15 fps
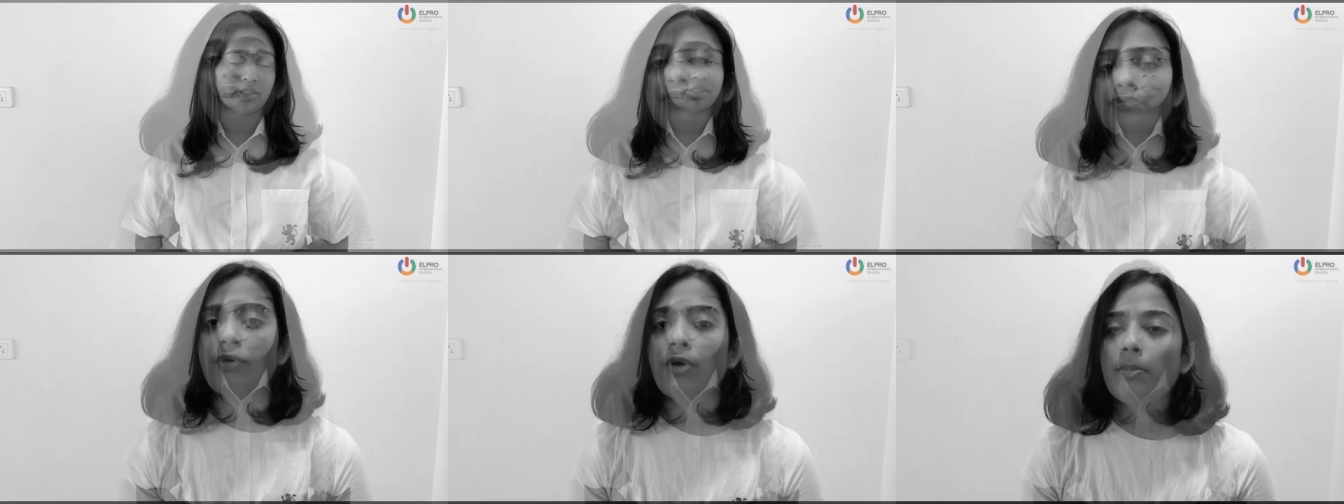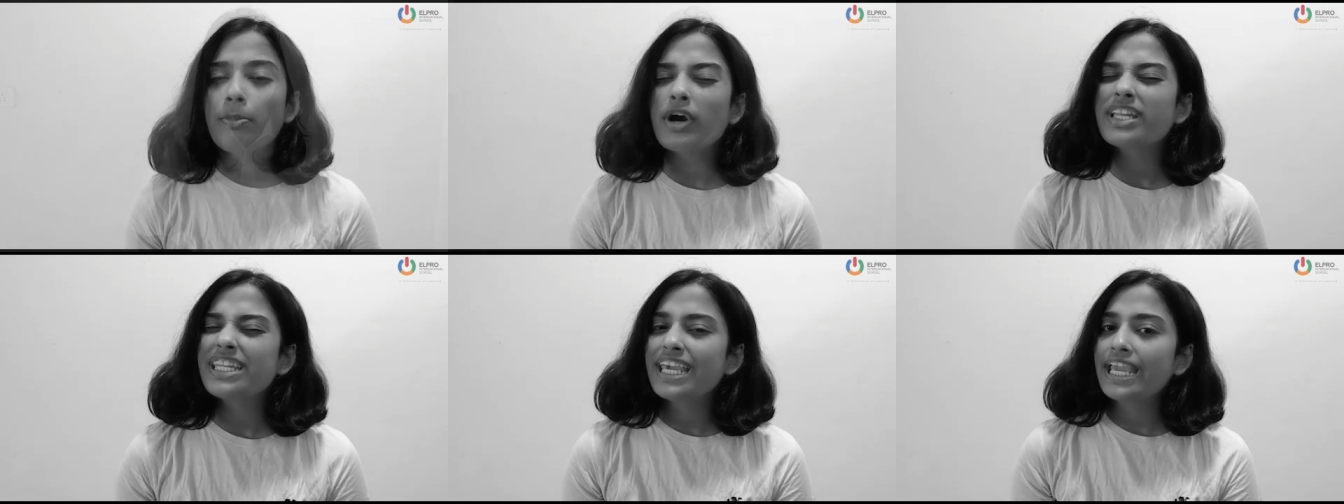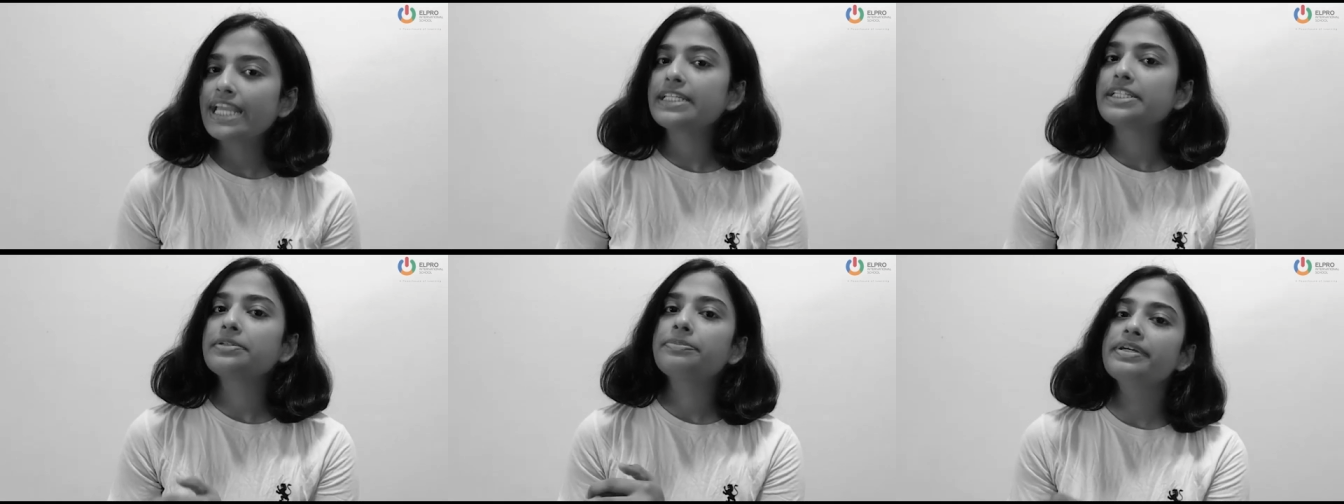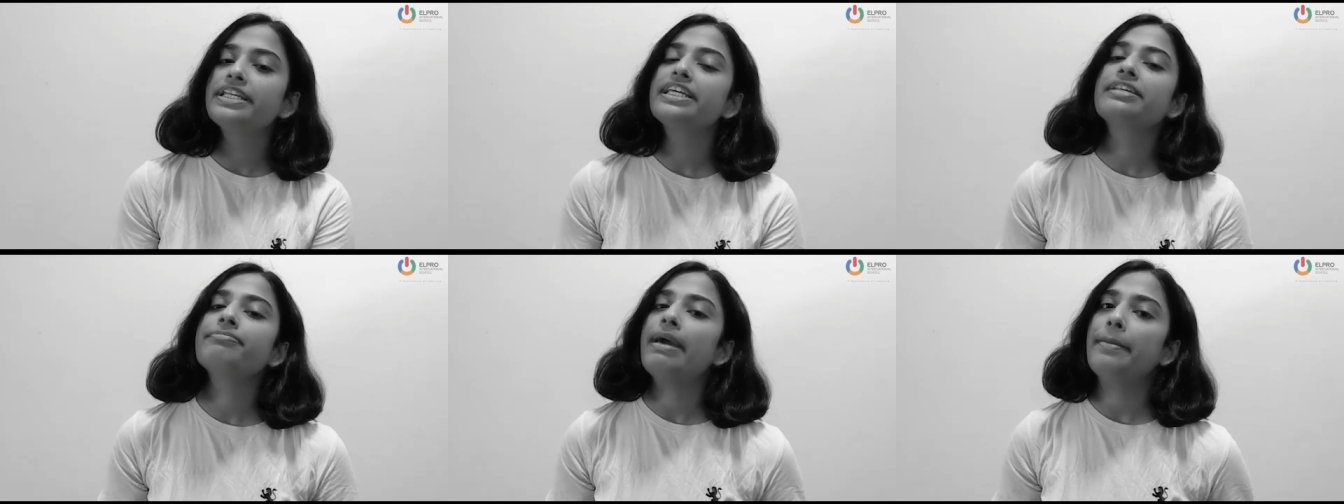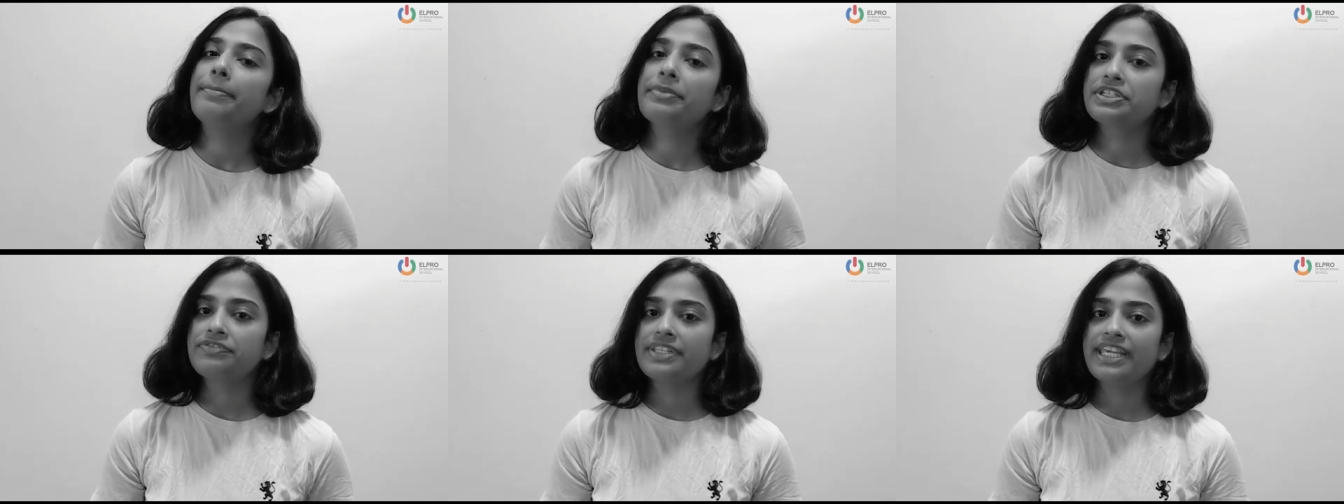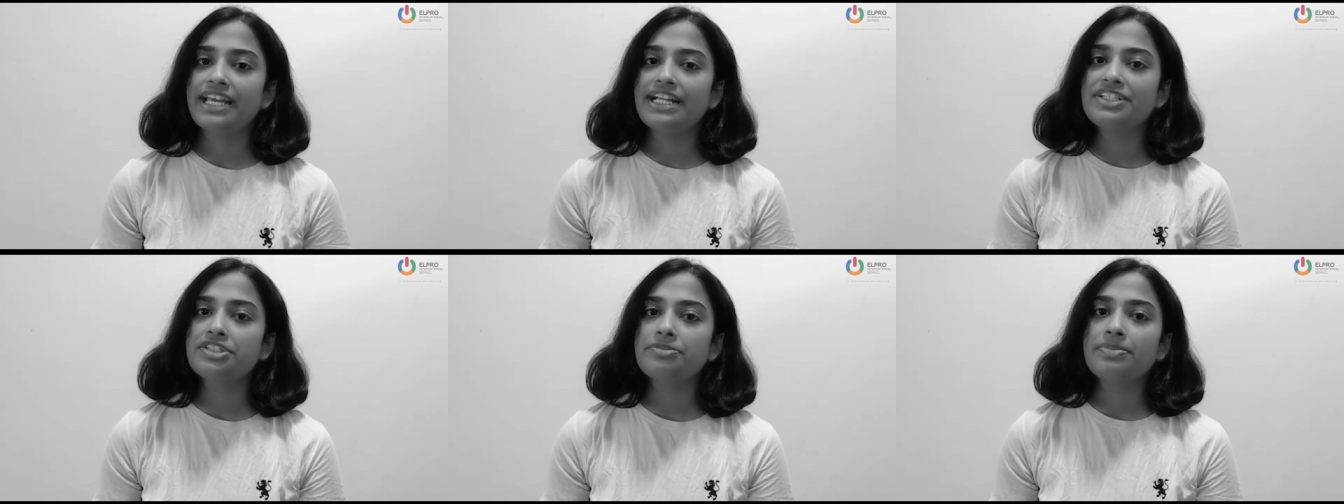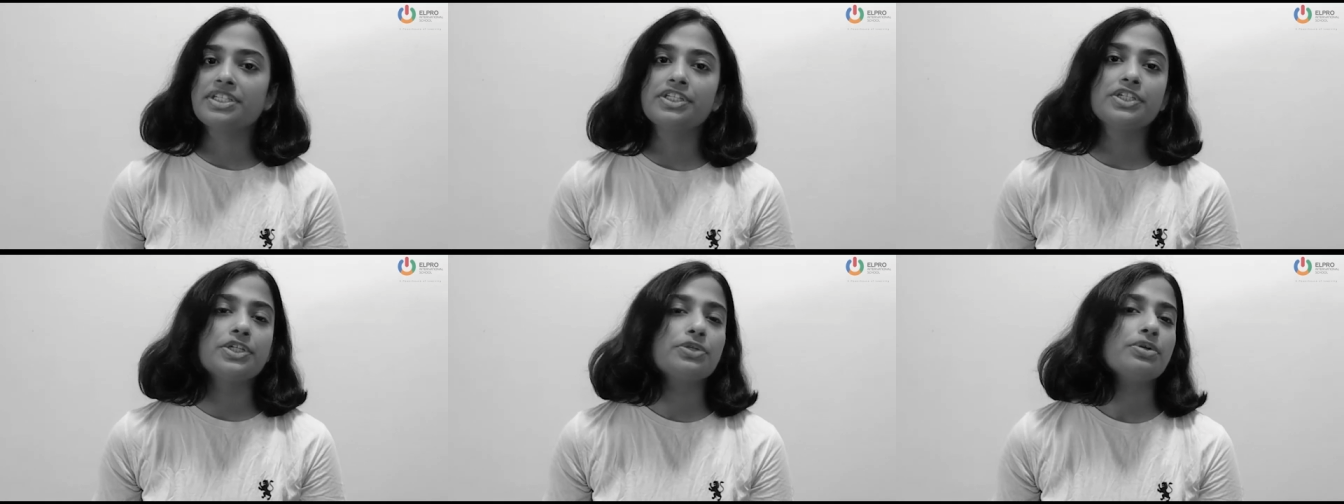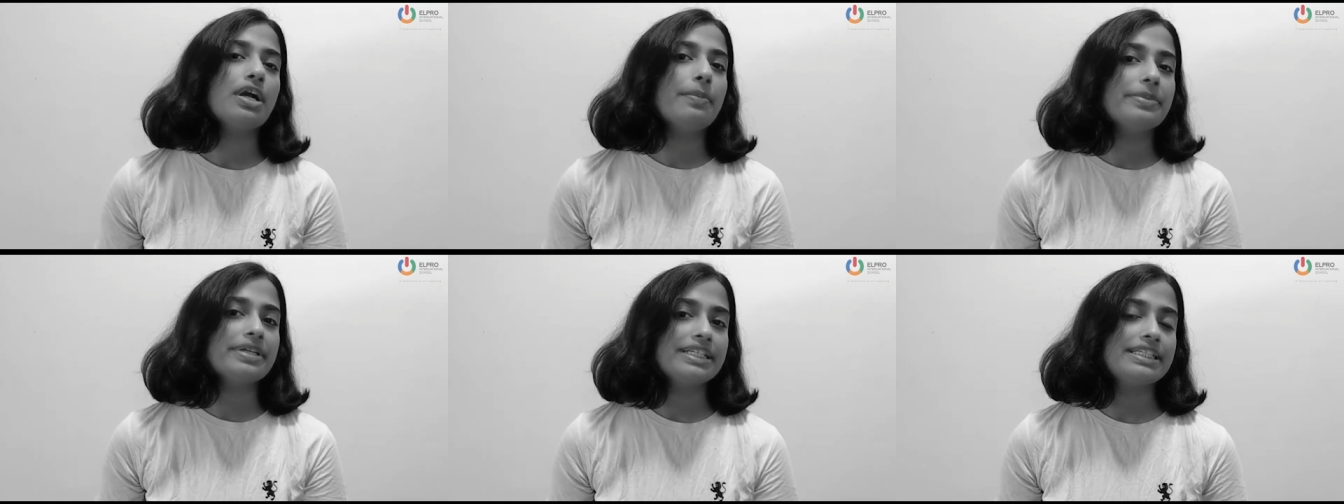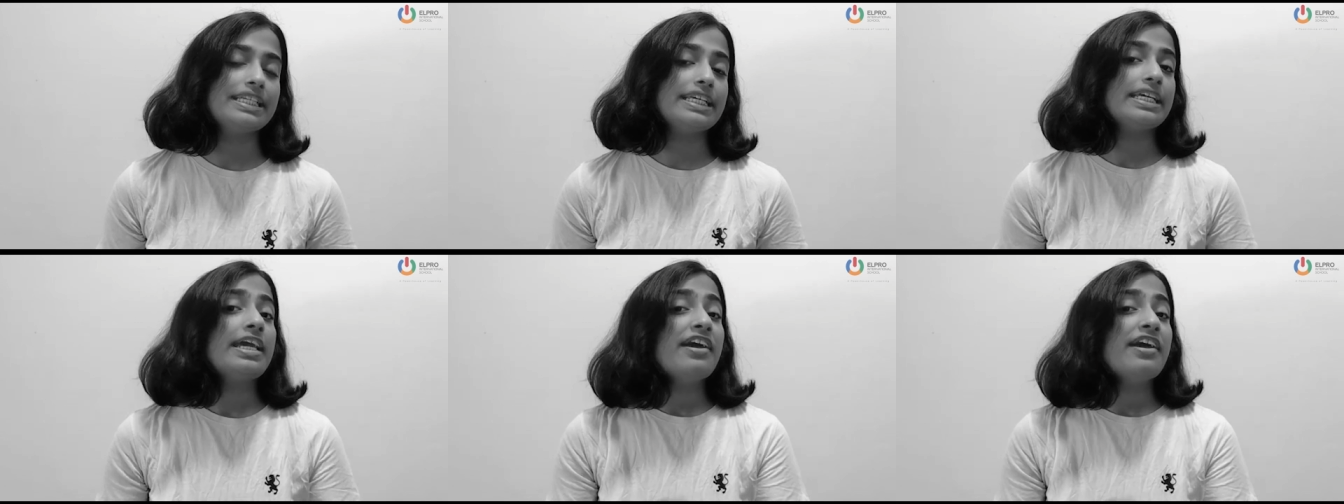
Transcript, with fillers: 4.8 billion members of the LGBTQ community